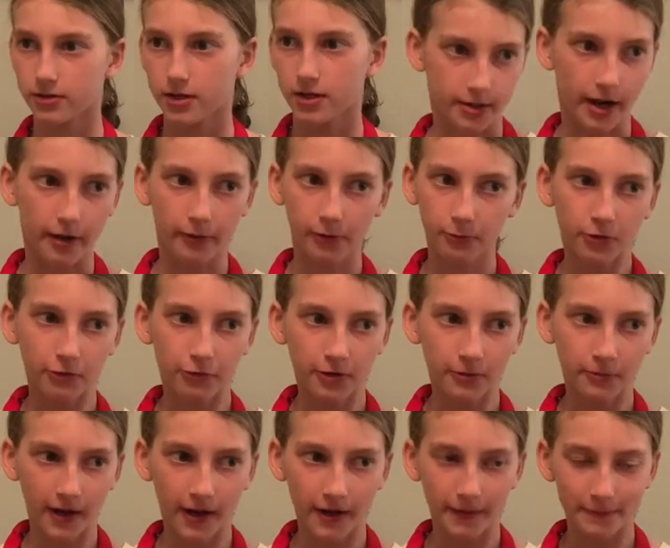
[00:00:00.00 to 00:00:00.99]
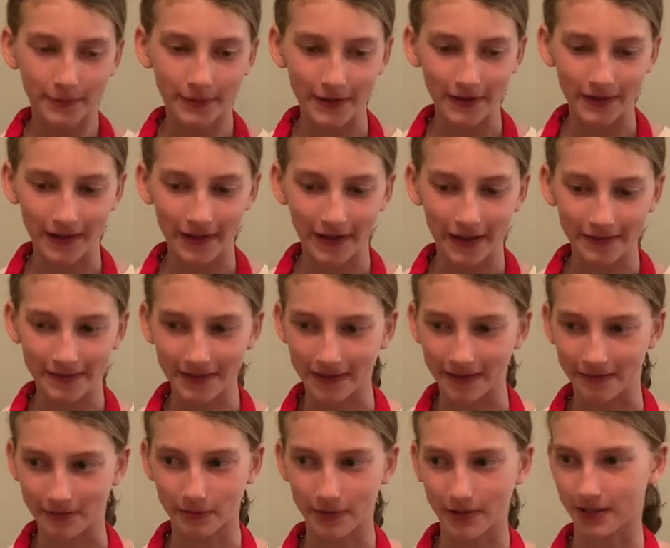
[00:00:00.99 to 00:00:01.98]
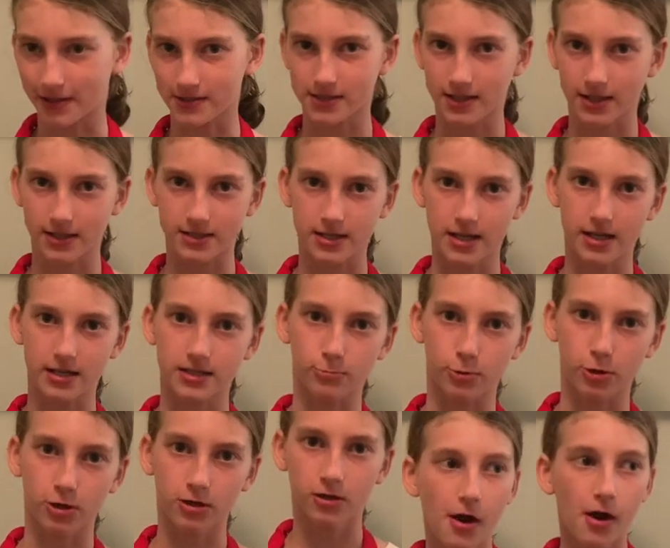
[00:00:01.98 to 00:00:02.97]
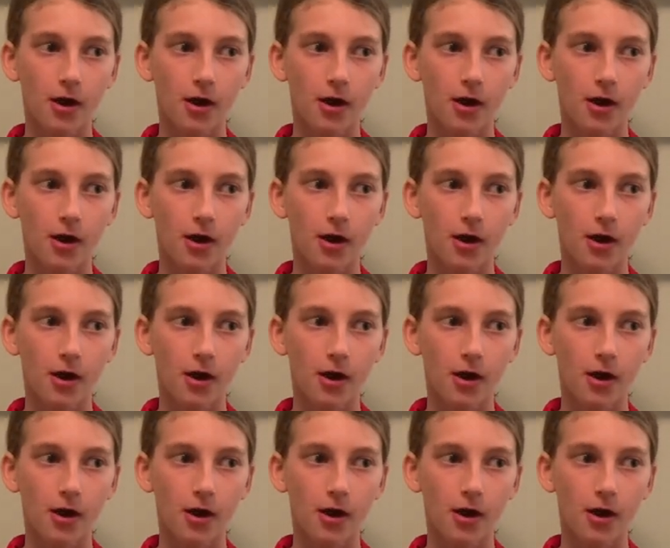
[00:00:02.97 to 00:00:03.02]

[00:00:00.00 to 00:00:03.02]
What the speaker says: I would prefer mine, but I think everybody else liked Sadie's more.